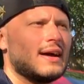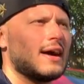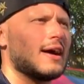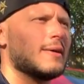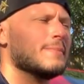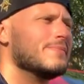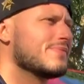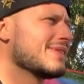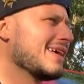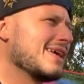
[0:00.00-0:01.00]

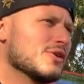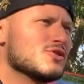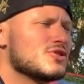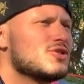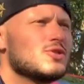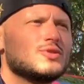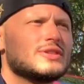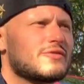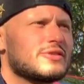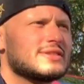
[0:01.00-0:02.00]
I know there's a huge
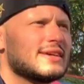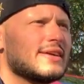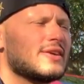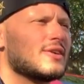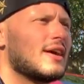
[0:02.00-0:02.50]
difference there.